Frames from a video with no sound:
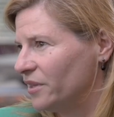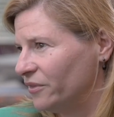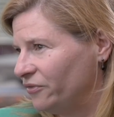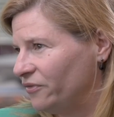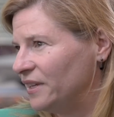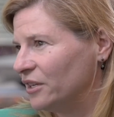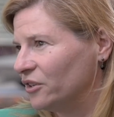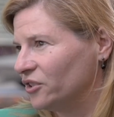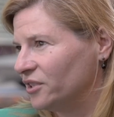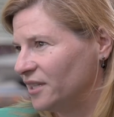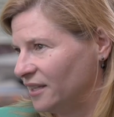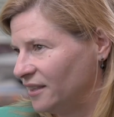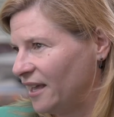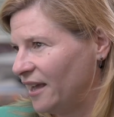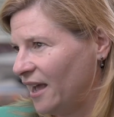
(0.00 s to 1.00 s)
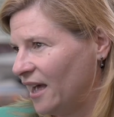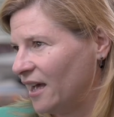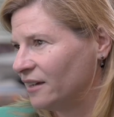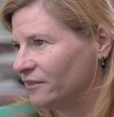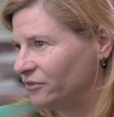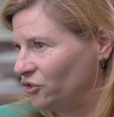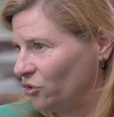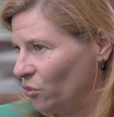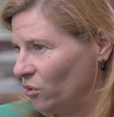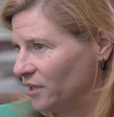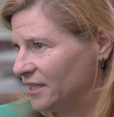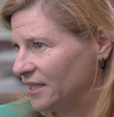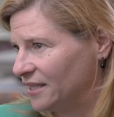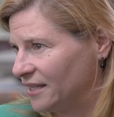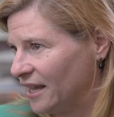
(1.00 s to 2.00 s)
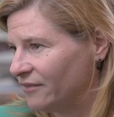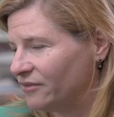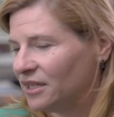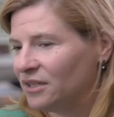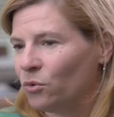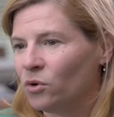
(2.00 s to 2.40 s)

the fears that they have towards saving